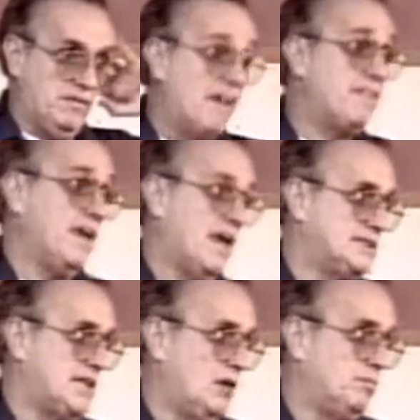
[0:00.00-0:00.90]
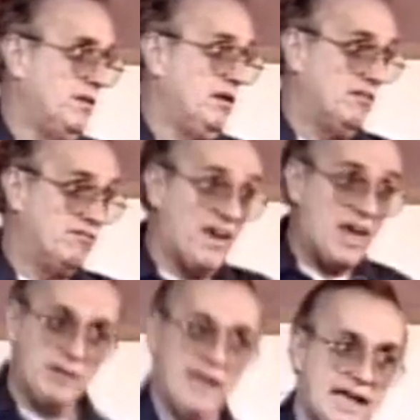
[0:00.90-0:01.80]
Nothing has helped me.
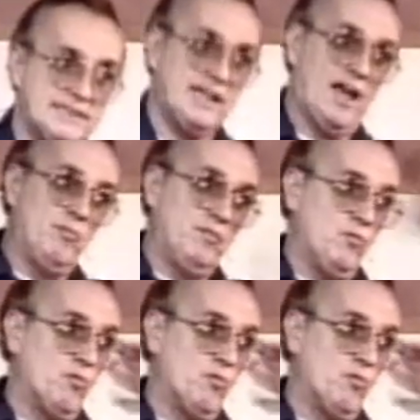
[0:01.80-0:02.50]
Family hasn't helped me.